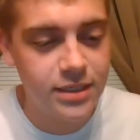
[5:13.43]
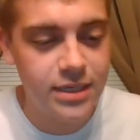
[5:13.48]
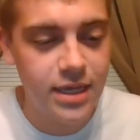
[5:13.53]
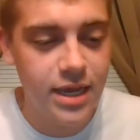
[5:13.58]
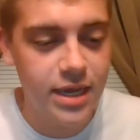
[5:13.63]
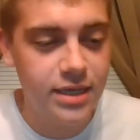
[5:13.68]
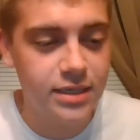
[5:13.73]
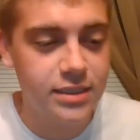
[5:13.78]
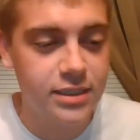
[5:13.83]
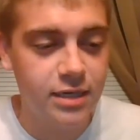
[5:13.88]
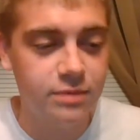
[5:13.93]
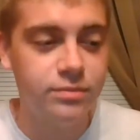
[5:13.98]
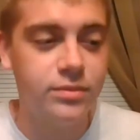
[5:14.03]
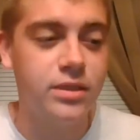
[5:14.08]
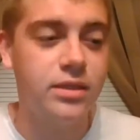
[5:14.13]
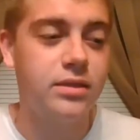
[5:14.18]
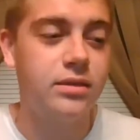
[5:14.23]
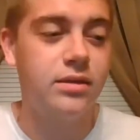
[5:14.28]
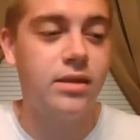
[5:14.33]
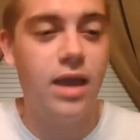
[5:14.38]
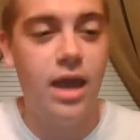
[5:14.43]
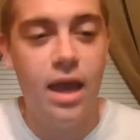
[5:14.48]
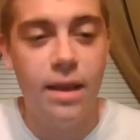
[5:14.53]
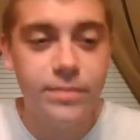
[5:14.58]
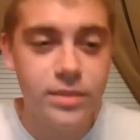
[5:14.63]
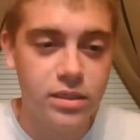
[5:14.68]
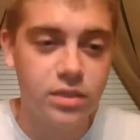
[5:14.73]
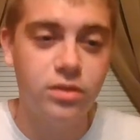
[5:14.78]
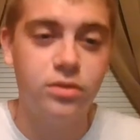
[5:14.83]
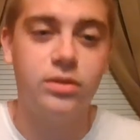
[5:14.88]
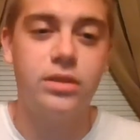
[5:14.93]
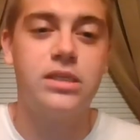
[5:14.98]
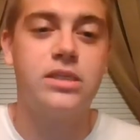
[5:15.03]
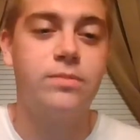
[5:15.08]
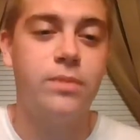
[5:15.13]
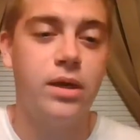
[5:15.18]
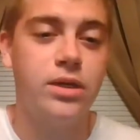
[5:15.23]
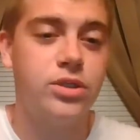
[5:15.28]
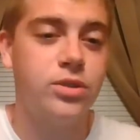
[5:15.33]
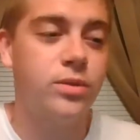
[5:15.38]
But it's going to take something
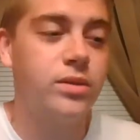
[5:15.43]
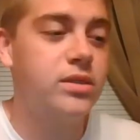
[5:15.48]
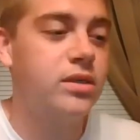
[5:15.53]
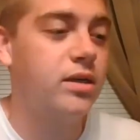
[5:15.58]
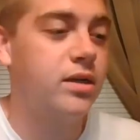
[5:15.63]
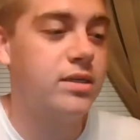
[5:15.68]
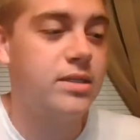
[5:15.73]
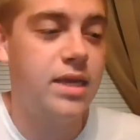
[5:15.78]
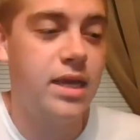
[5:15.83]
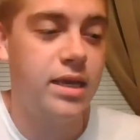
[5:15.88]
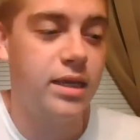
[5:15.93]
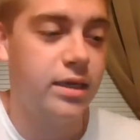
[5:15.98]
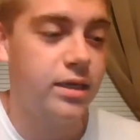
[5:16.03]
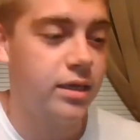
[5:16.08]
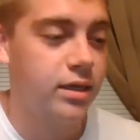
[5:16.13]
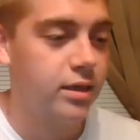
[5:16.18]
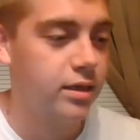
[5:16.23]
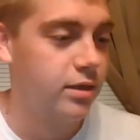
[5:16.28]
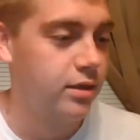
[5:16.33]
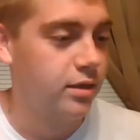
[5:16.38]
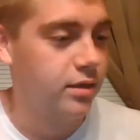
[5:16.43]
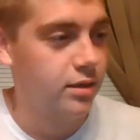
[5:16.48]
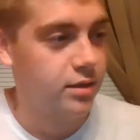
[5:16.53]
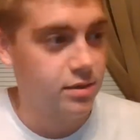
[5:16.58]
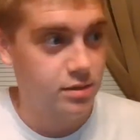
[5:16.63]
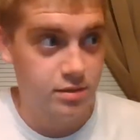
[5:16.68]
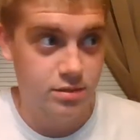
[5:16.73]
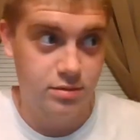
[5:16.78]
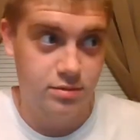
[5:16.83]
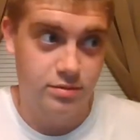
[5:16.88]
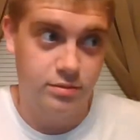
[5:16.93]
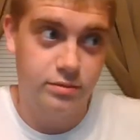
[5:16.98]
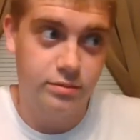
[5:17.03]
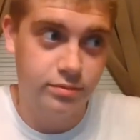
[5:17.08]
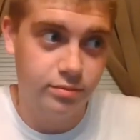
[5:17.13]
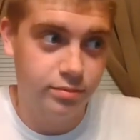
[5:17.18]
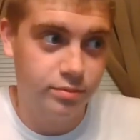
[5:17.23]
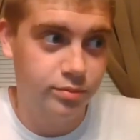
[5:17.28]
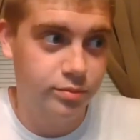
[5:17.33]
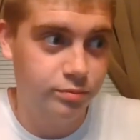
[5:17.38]
absolutely special. It's going to take
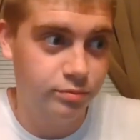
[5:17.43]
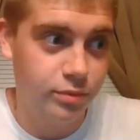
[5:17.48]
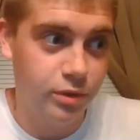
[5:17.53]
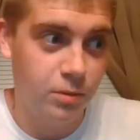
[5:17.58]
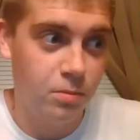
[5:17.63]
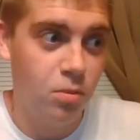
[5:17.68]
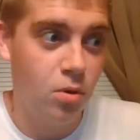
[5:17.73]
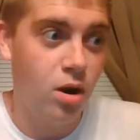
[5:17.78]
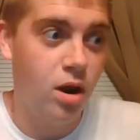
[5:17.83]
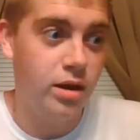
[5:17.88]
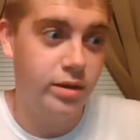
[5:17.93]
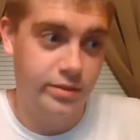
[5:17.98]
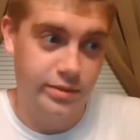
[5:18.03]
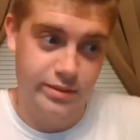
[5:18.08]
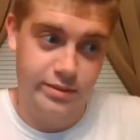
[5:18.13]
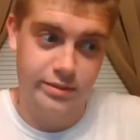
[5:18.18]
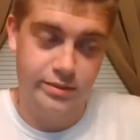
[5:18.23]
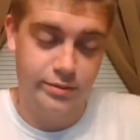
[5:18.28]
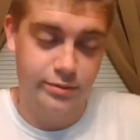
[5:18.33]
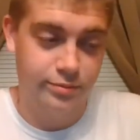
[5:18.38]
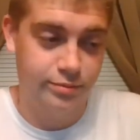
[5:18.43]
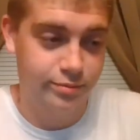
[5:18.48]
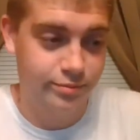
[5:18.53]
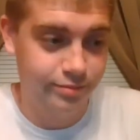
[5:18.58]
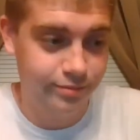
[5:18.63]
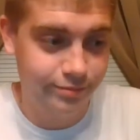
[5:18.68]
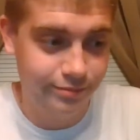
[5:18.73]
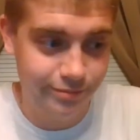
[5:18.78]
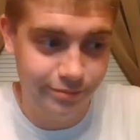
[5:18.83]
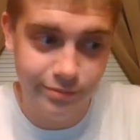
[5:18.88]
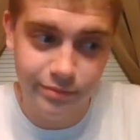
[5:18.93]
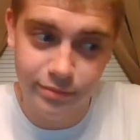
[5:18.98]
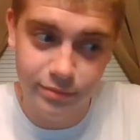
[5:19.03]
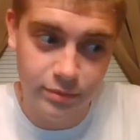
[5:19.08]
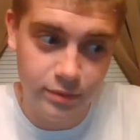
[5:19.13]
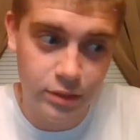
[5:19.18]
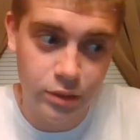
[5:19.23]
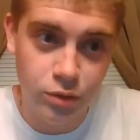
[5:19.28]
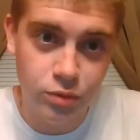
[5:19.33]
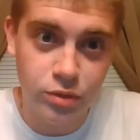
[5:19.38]
LeBron to
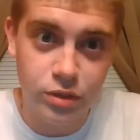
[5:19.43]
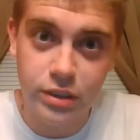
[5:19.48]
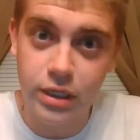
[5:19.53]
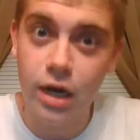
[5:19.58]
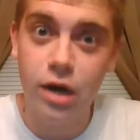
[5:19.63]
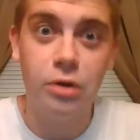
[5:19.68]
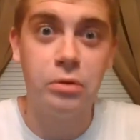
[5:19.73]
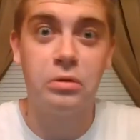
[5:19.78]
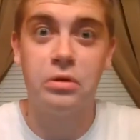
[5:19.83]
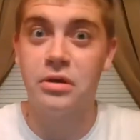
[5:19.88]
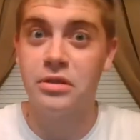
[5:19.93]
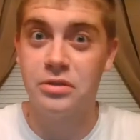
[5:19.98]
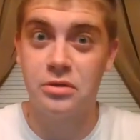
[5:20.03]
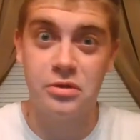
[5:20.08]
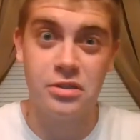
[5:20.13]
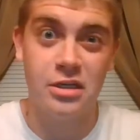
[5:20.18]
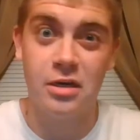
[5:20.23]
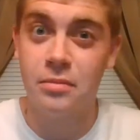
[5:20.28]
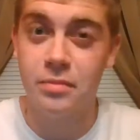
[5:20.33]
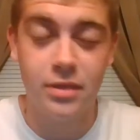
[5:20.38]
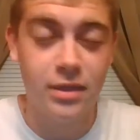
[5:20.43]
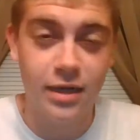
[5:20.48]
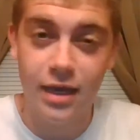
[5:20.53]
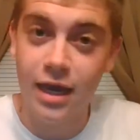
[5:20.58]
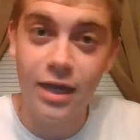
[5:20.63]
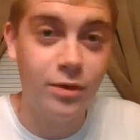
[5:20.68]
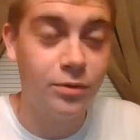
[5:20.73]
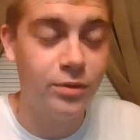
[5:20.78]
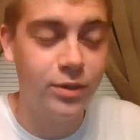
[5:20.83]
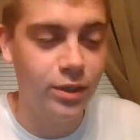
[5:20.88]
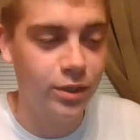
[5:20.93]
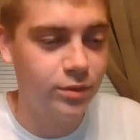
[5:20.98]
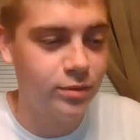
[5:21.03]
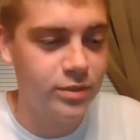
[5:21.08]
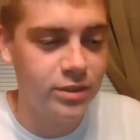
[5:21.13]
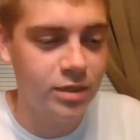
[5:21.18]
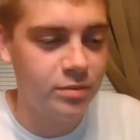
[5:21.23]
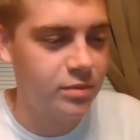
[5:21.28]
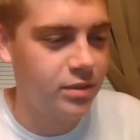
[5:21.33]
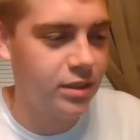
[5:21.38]
do steroids or something.
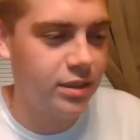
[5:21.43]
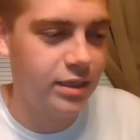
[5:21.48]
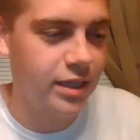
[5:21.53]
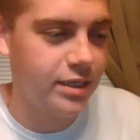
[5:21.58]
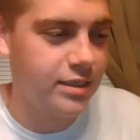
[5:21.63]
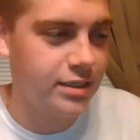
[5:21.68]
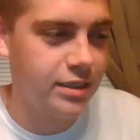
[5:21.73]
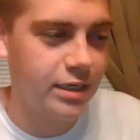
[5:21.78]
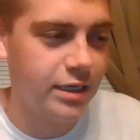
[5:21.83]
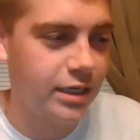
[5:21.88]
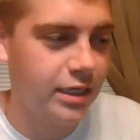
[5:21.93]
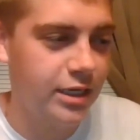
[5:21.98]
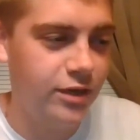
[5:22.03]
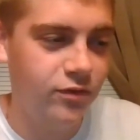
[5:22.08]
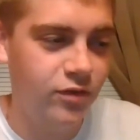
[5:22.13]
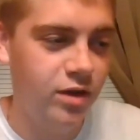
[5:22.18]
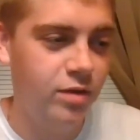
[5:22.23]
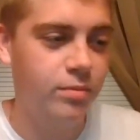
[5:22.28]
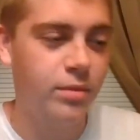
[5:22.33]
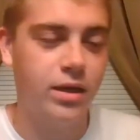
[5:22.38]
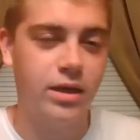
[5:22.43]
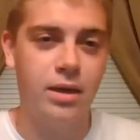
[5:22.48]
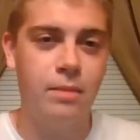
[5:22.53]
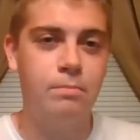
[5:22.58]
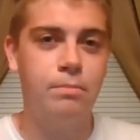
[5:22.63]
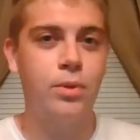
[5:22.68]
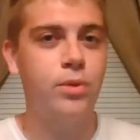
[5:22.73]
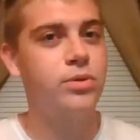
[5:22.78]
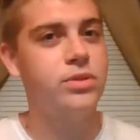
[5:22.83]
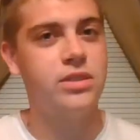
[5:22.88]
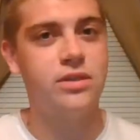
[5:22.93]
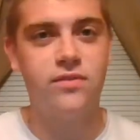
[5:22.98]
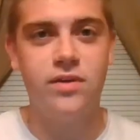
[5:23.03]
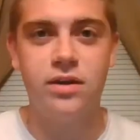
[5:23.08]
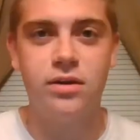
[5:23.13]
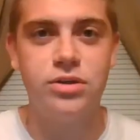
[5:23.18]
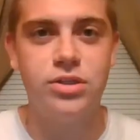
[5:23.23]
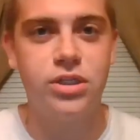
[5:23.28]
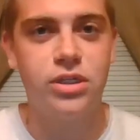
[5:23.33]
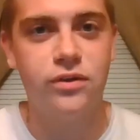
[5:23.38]
I don't know. Something that's going to give him like
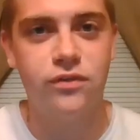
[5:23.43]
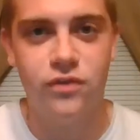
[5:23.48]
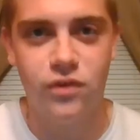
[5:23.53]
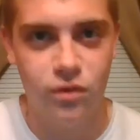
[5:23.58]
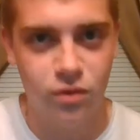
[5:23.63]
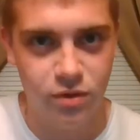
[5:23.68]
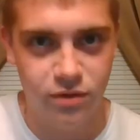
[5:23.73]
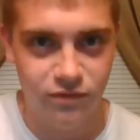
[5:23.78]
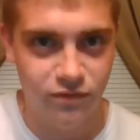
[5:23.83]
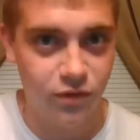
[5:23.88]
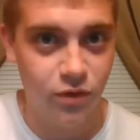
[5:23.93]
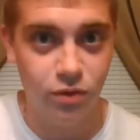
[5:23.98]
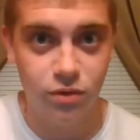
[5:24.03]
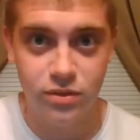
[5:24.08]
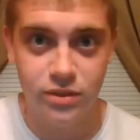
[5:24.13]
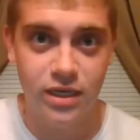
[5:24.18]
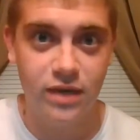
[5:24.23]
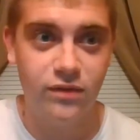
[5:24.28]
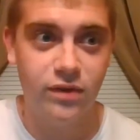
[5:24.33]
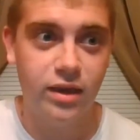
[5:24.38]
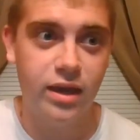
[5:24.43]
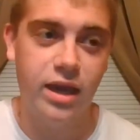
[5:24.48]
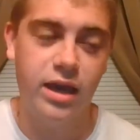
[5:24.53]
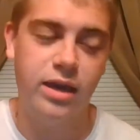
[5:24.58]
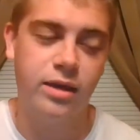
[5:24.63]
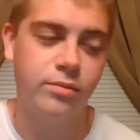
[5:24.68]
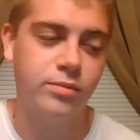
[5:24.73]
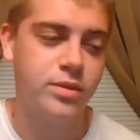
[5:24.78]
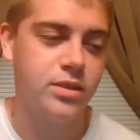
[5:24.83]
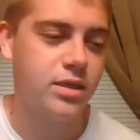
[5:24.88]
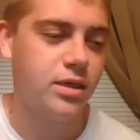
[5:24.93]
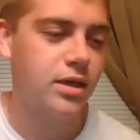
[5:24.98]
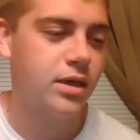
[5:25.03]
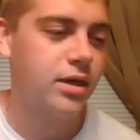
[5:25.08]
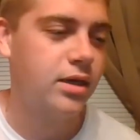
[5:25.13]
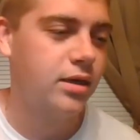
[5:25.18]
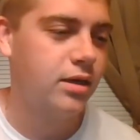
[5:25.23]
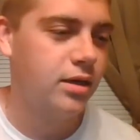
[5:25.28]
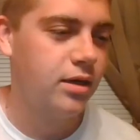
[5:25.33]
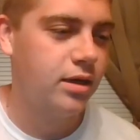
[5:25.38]
a boost of energy for a full 7
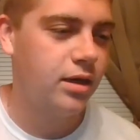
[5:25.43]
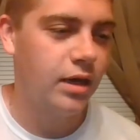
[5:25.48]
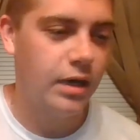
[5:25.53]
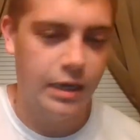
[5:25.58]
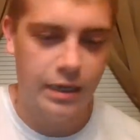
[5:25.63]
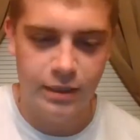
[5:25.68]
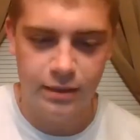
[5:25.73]
games